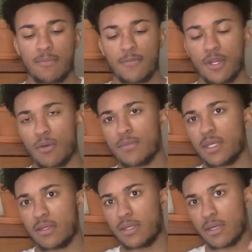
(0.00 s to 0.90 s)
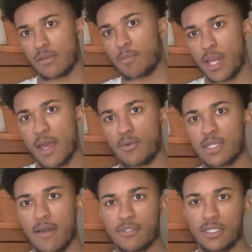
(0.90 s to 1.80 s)
the plan was
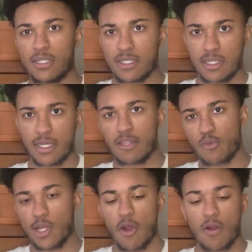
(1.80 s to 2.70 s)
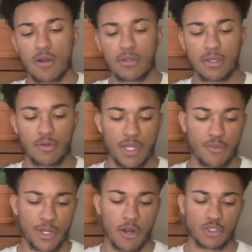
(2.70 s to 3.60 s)
obviously to get get a
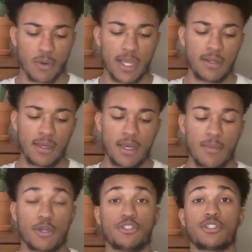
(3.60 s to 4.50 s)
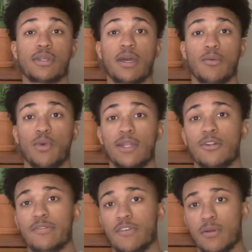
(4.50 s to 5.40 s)
3R trade. But just what I
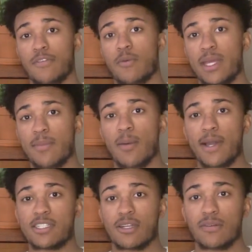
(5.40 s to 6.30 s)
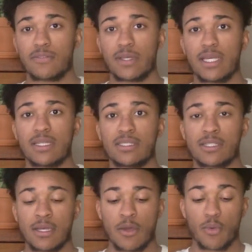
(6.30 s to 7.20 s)
learned for me about myself
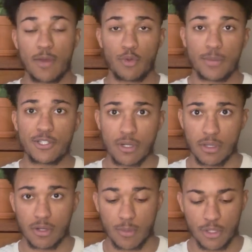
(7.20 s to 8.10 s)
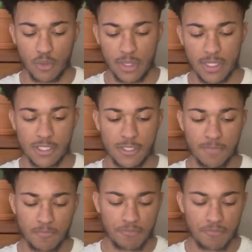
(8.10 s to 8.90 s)
is what I've really been starting to learn while doing this